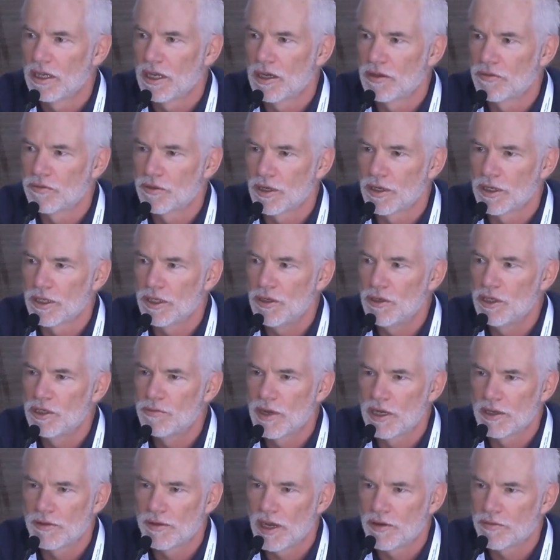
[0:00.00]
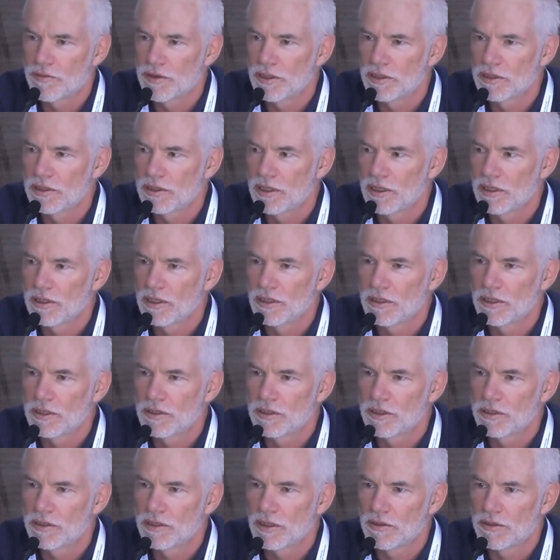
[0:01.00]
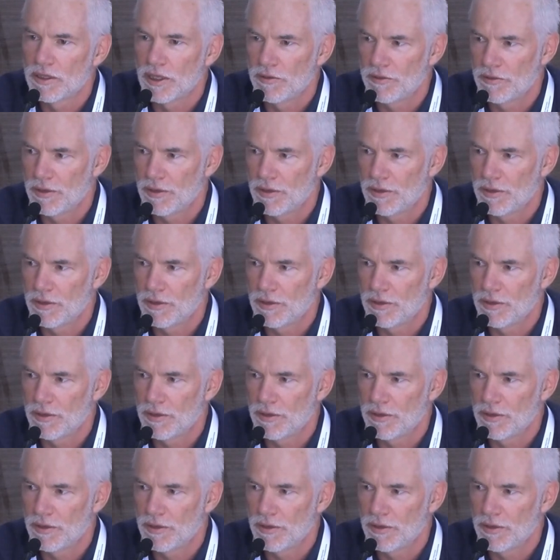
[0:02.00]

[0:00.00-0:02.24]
for a huge amount of effort that